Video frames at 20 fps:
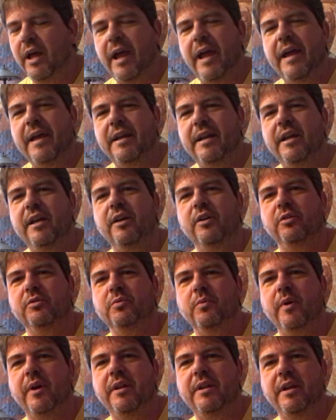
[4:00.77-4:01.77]

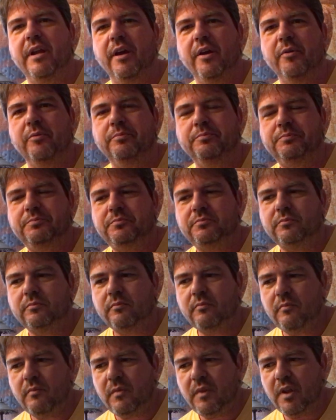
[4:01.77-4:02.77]
handheld radio
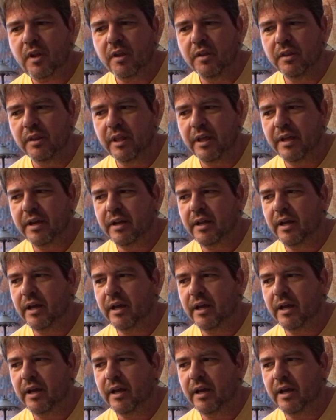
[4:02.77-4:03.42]
that